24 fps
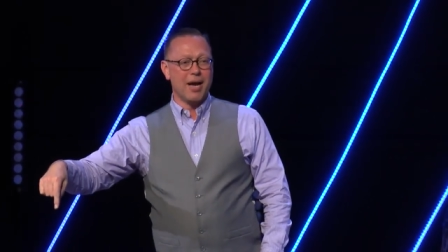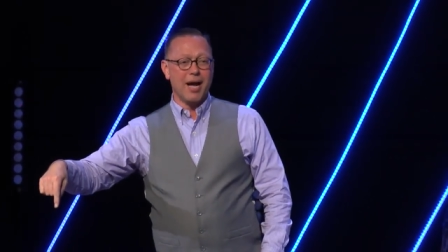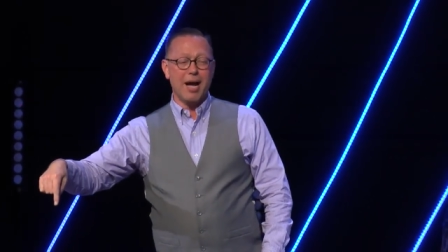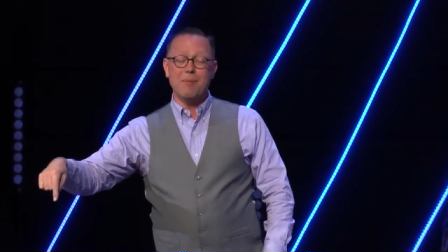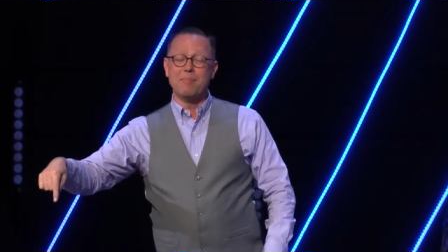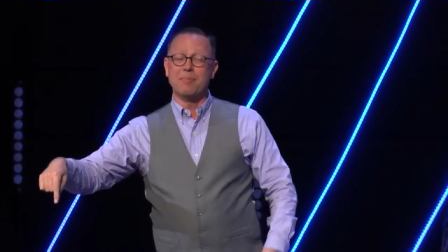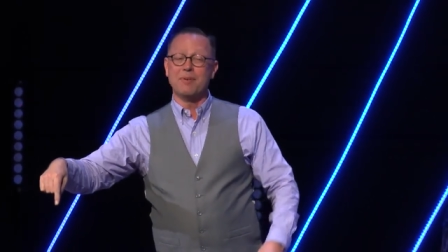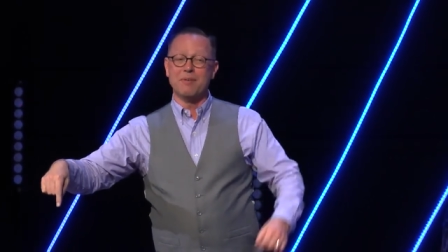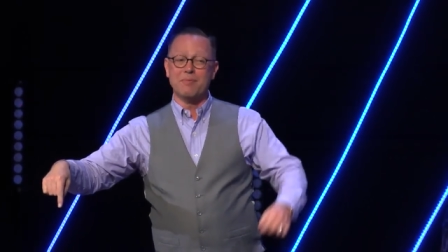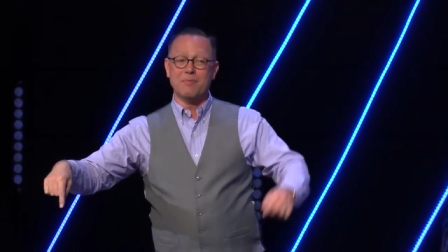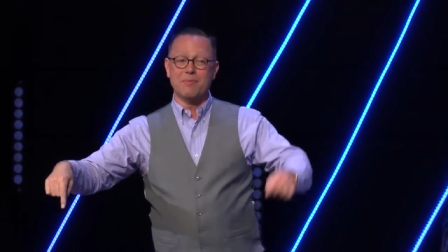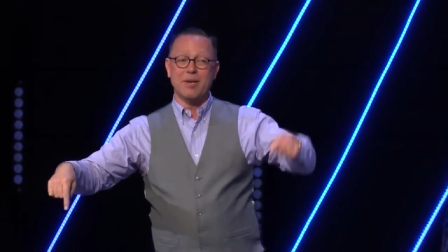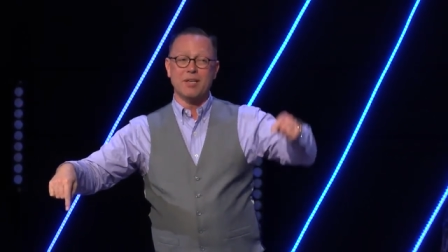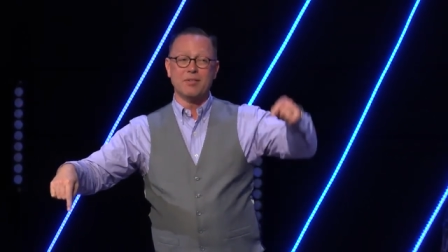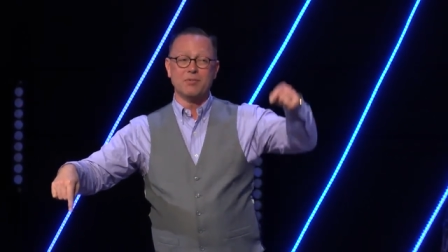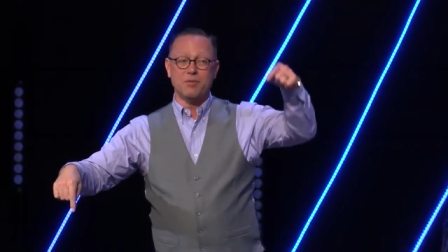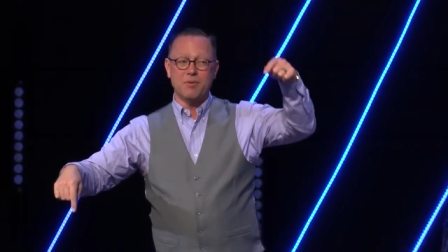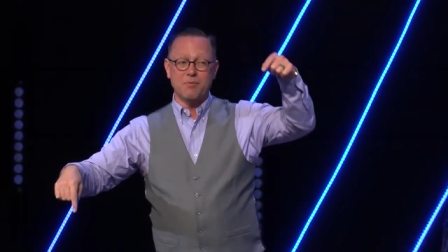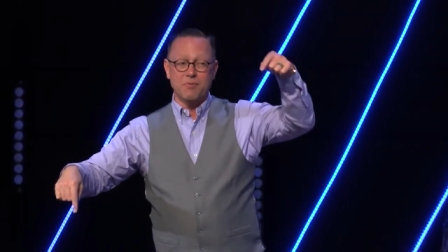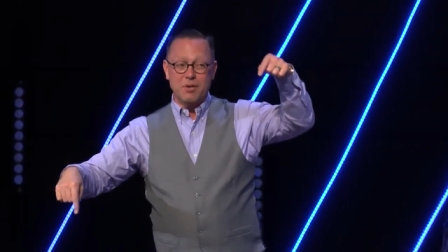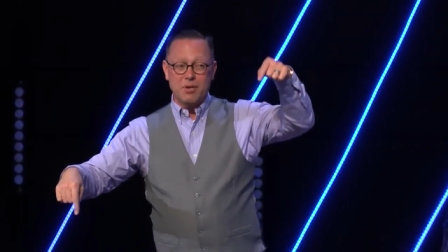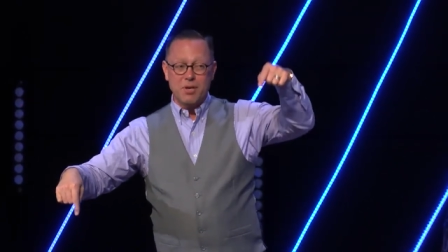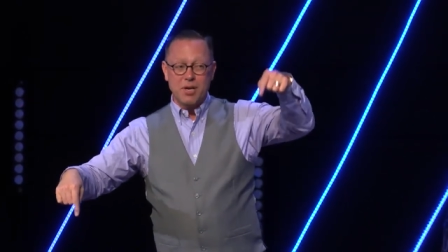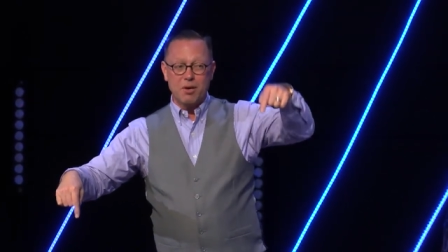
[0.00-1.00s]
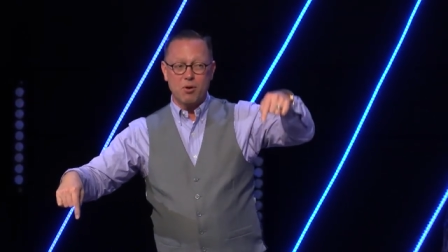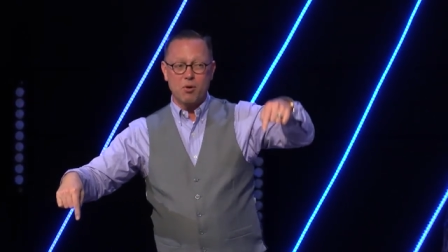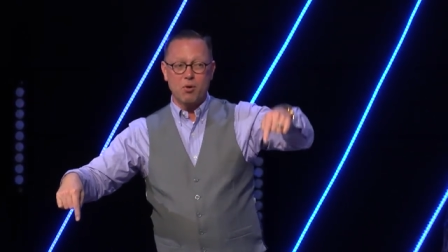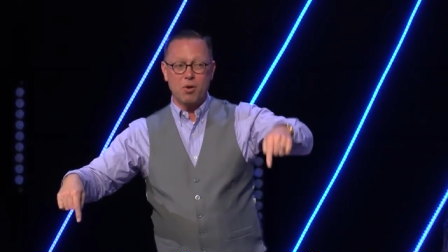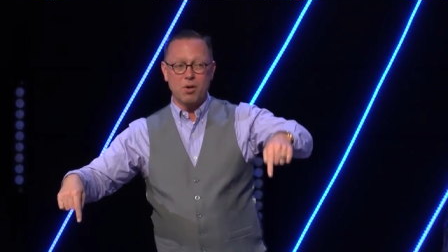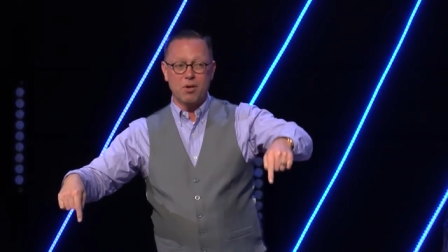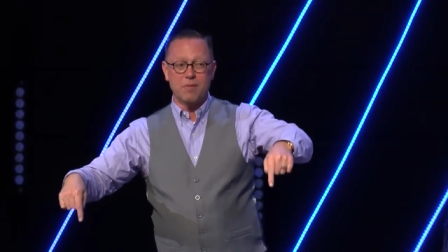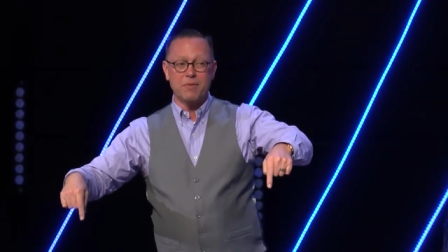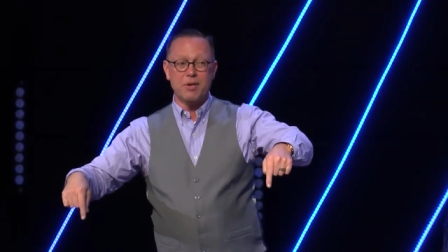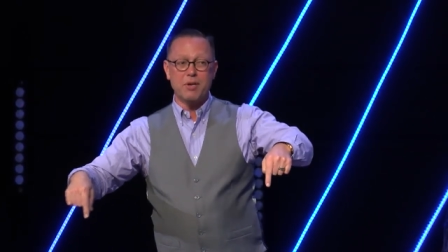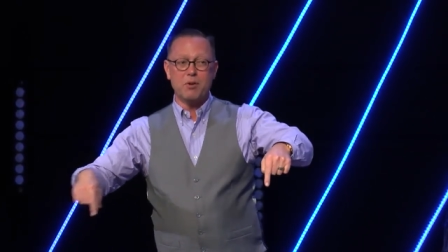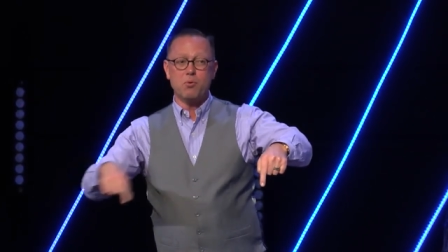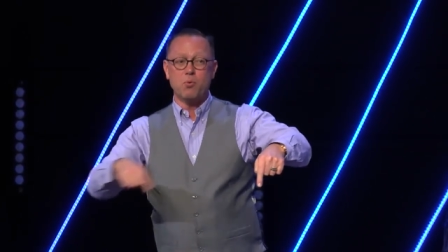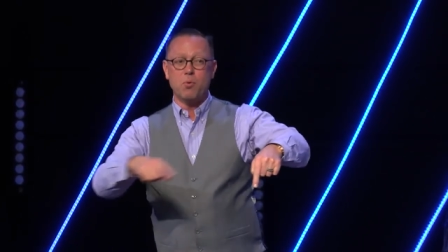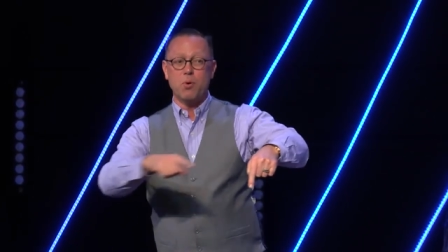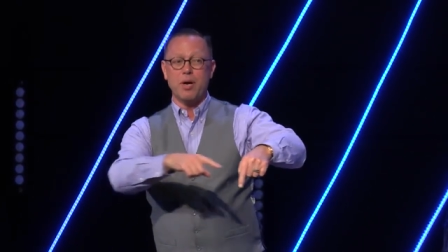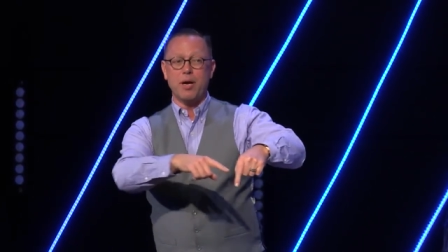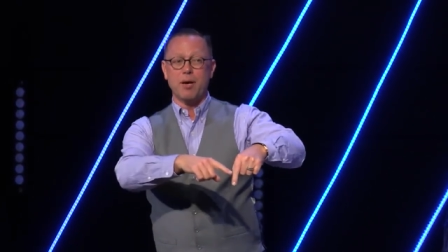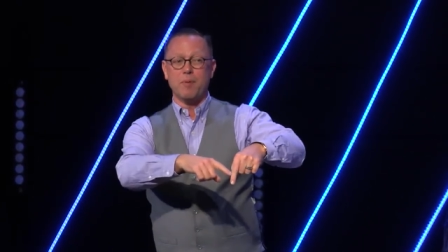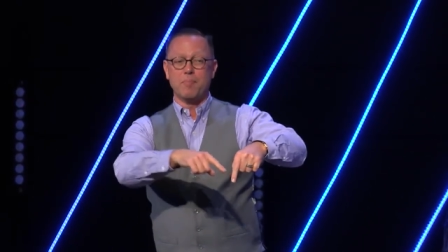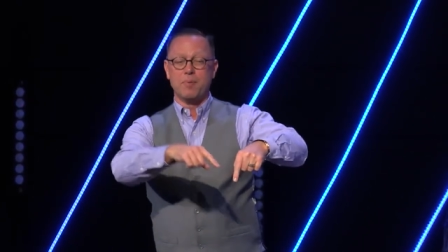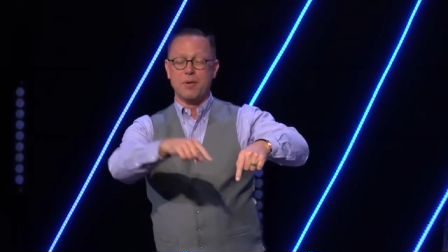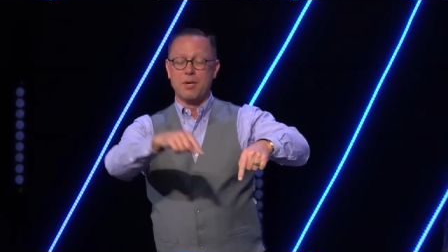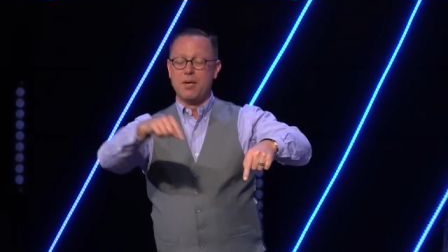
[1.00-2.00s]
I'm convinced if you get a hold of
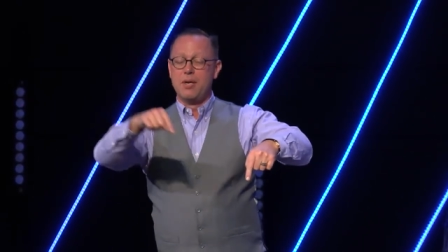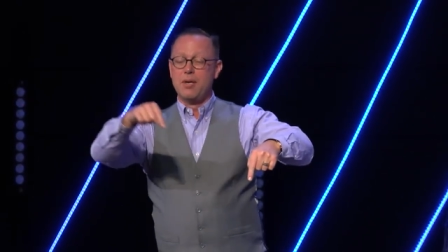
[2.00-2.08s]
equip,